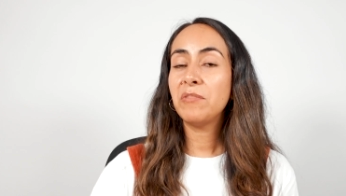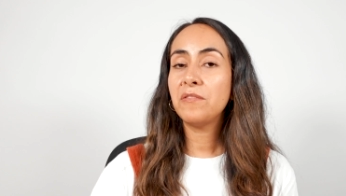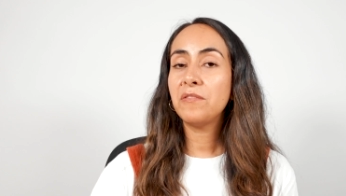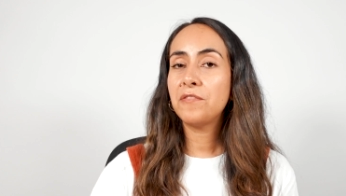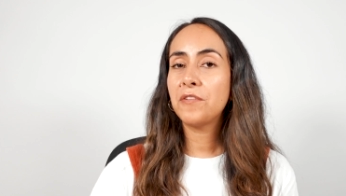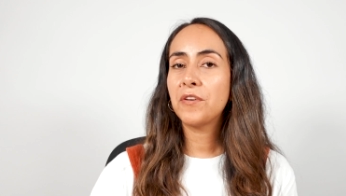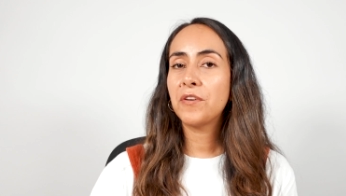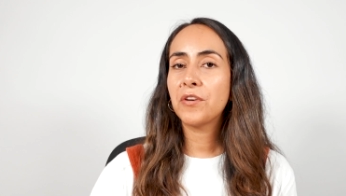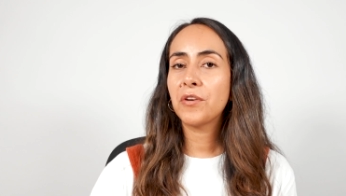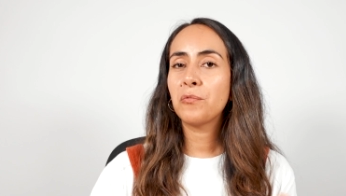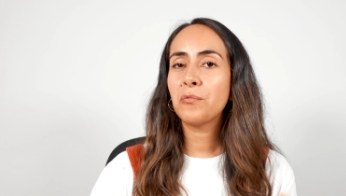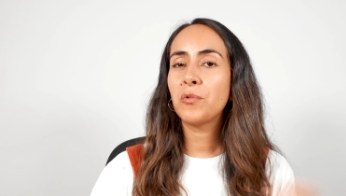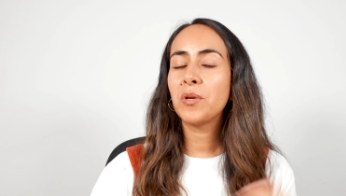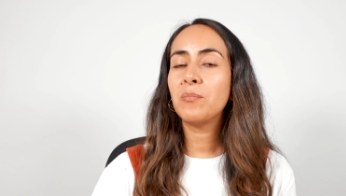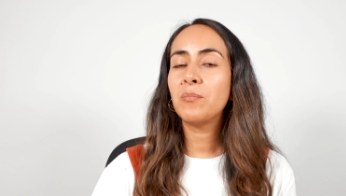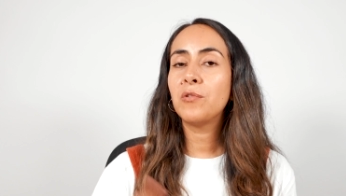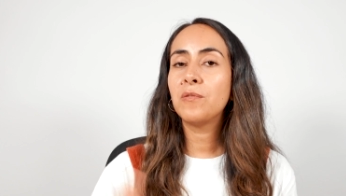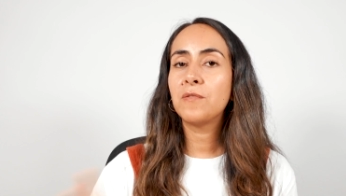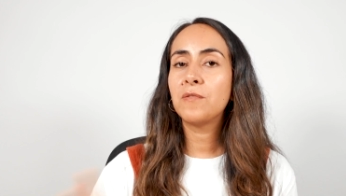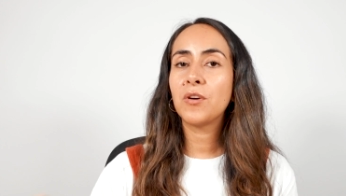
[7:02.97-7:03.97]
before we
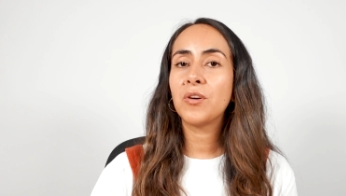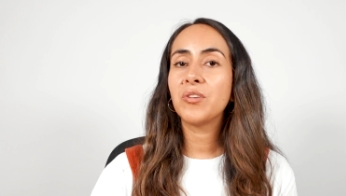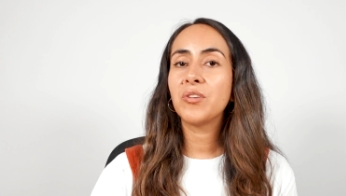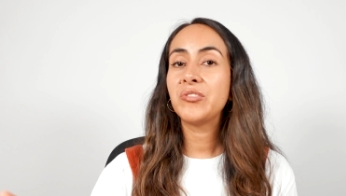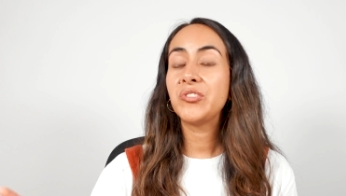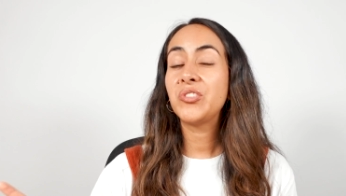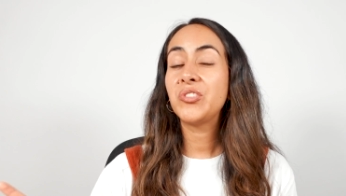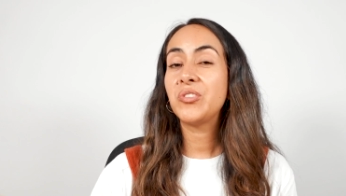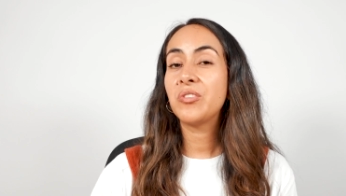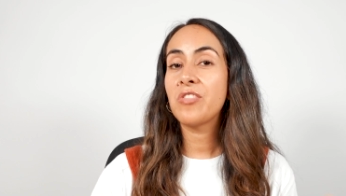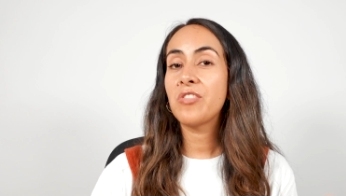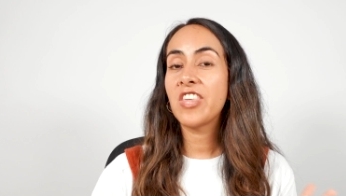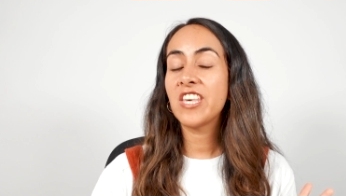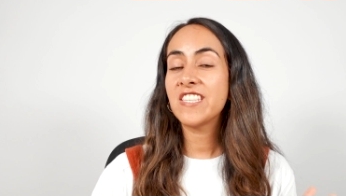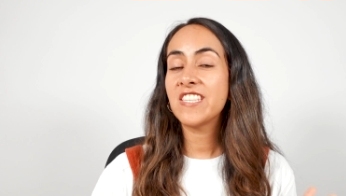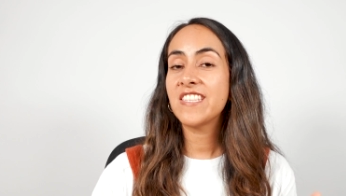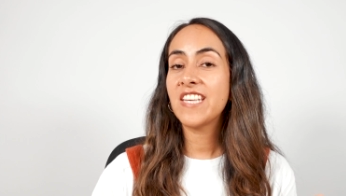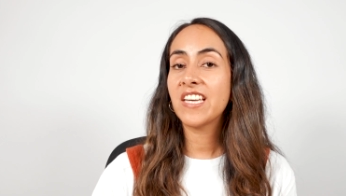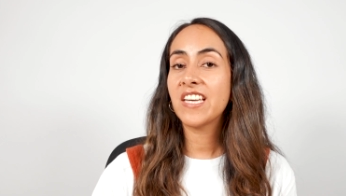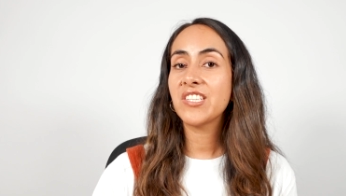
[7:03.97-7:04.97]
move on to the
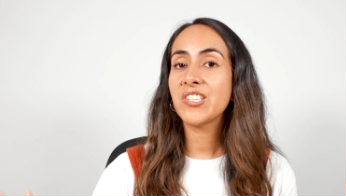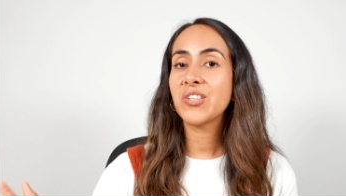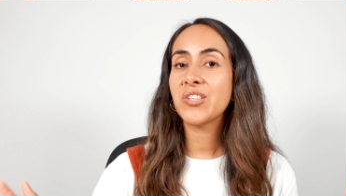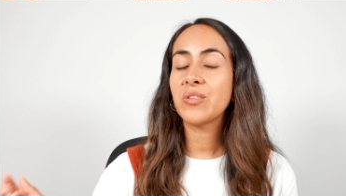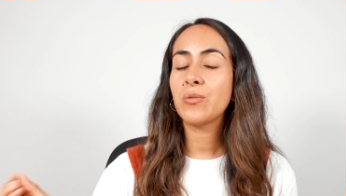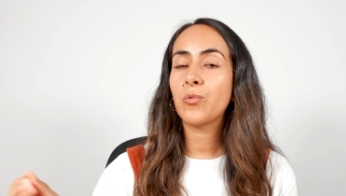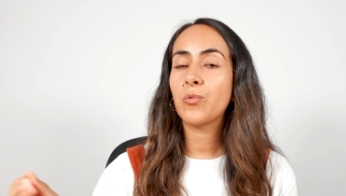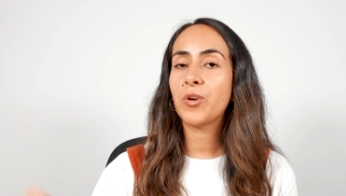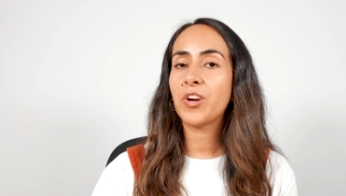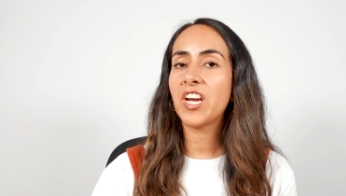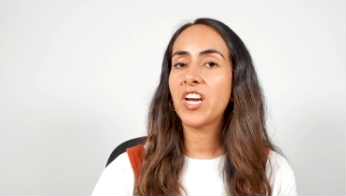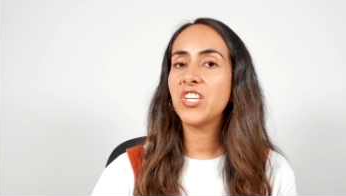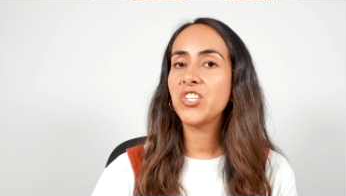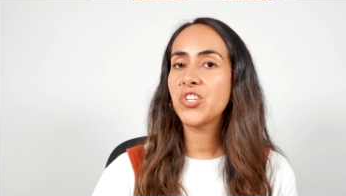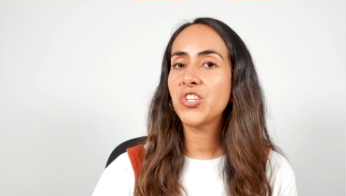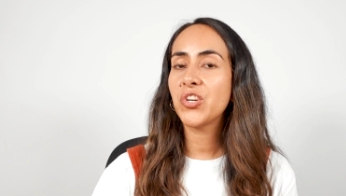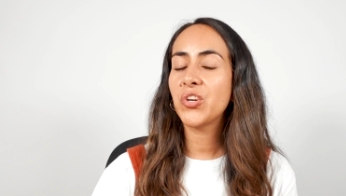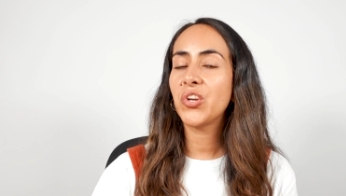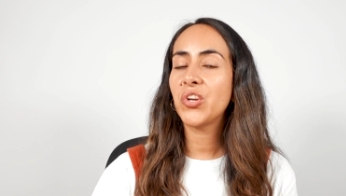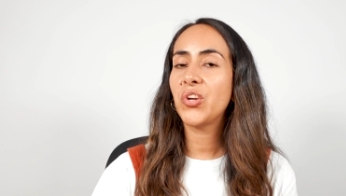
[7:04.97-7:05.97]
section where I
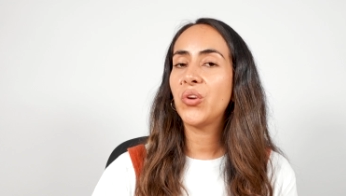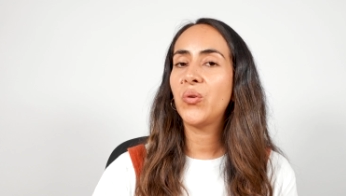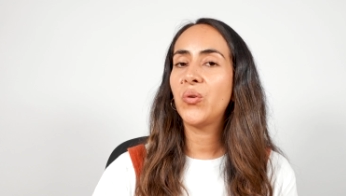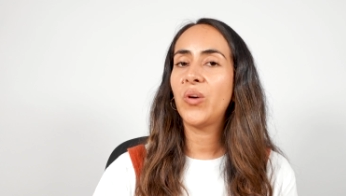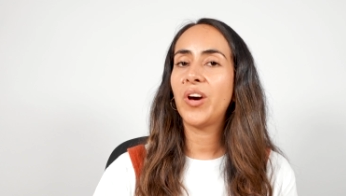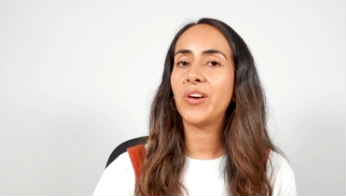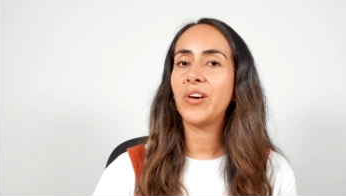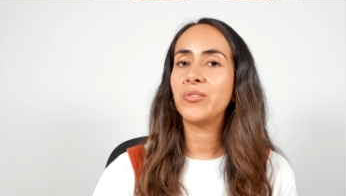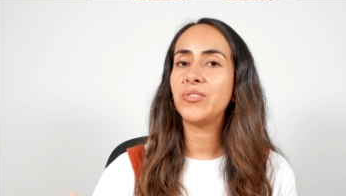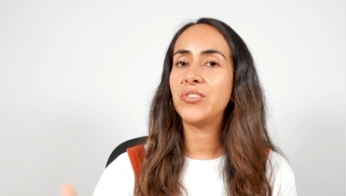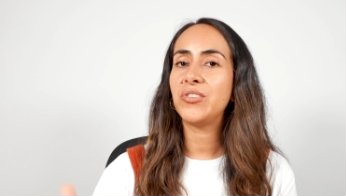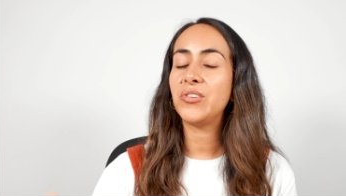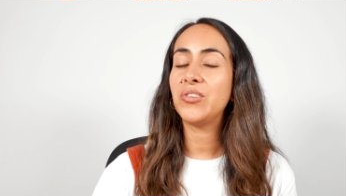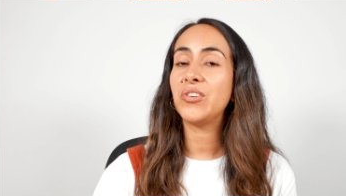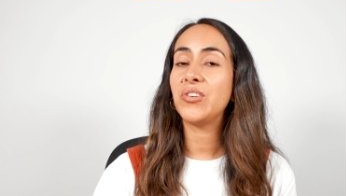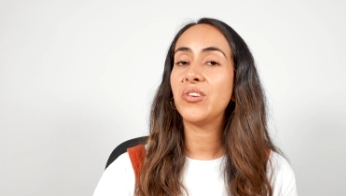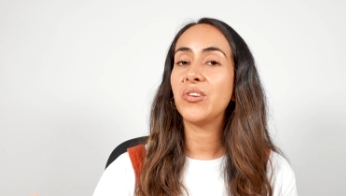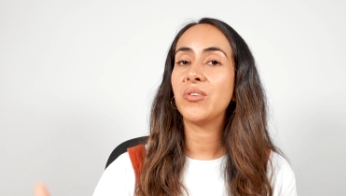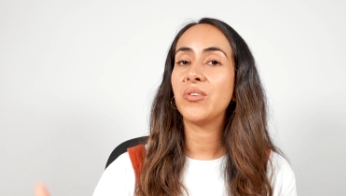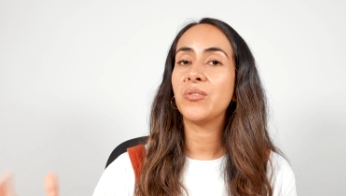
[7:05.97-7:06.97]
show you how to
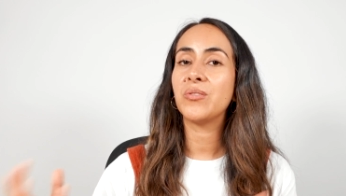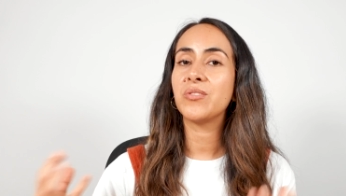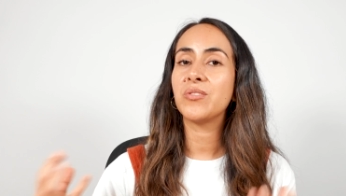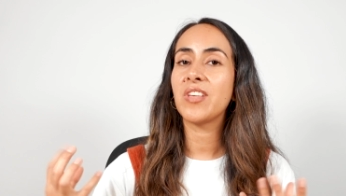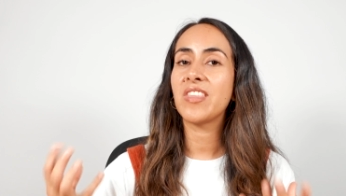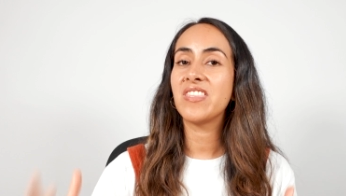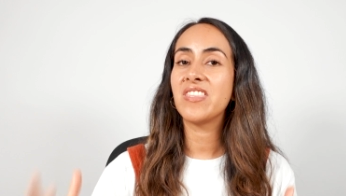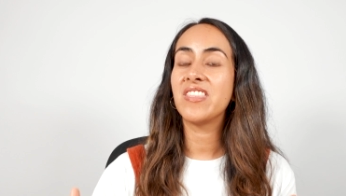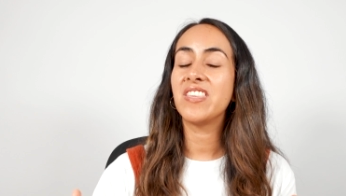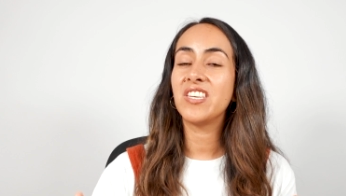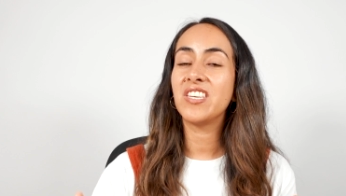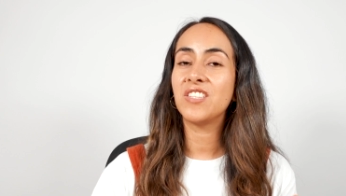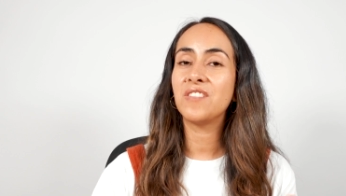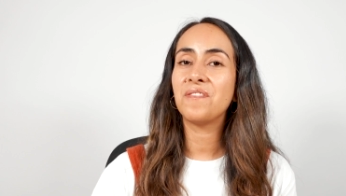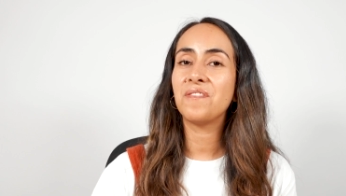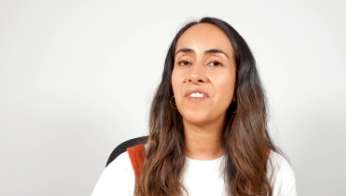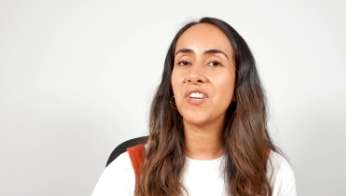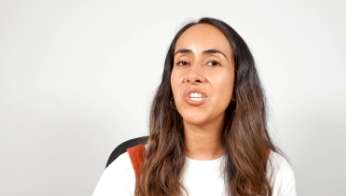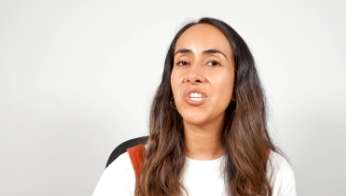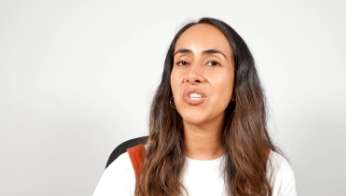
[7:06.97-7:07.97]
use this
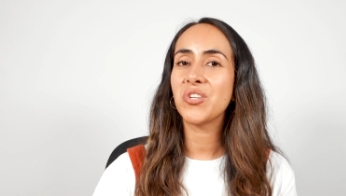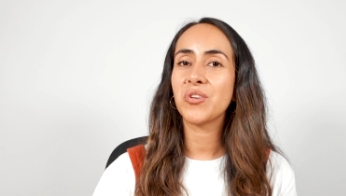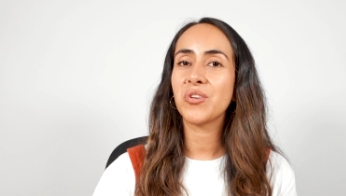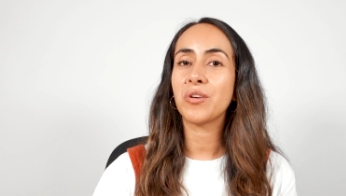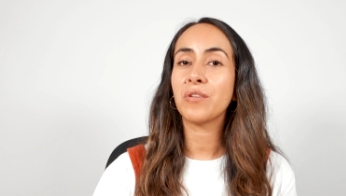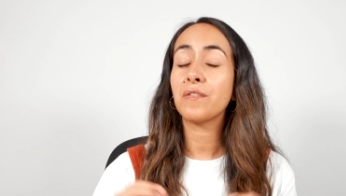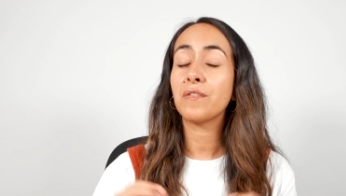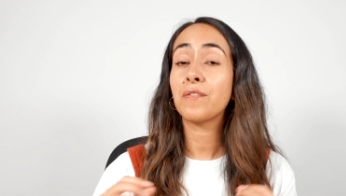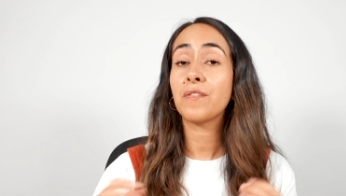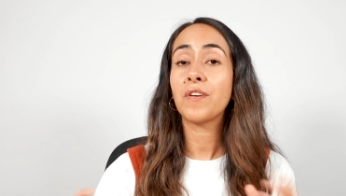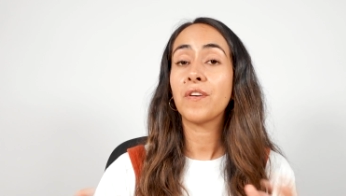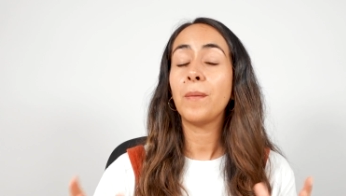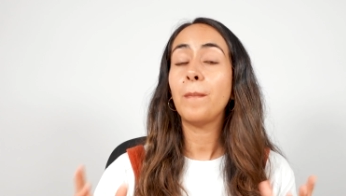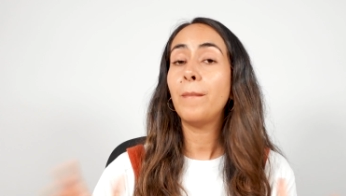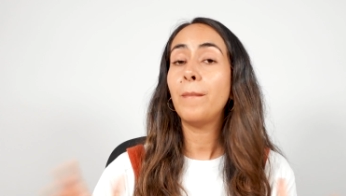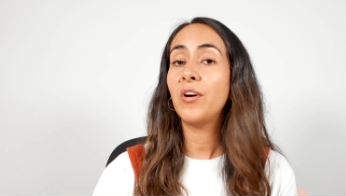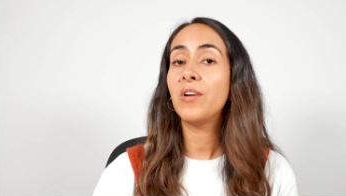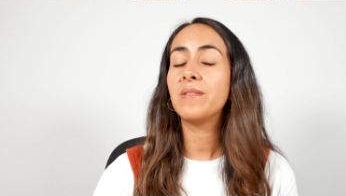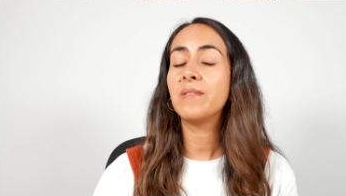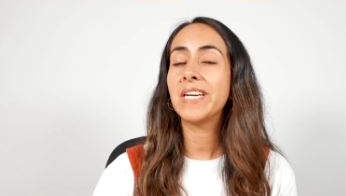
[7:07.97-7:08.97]
feature from
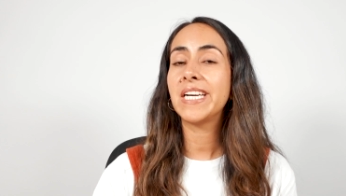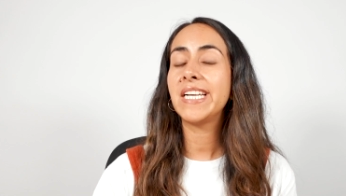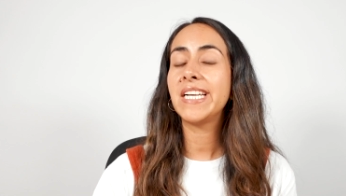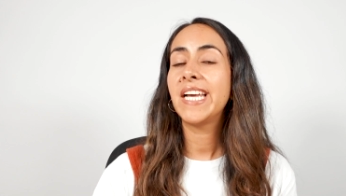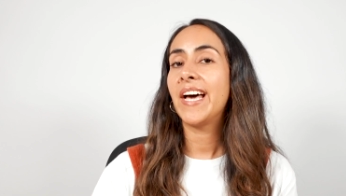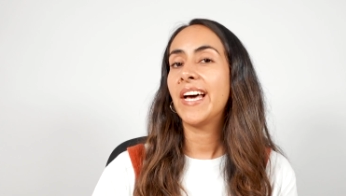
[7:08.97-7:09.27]
mobile,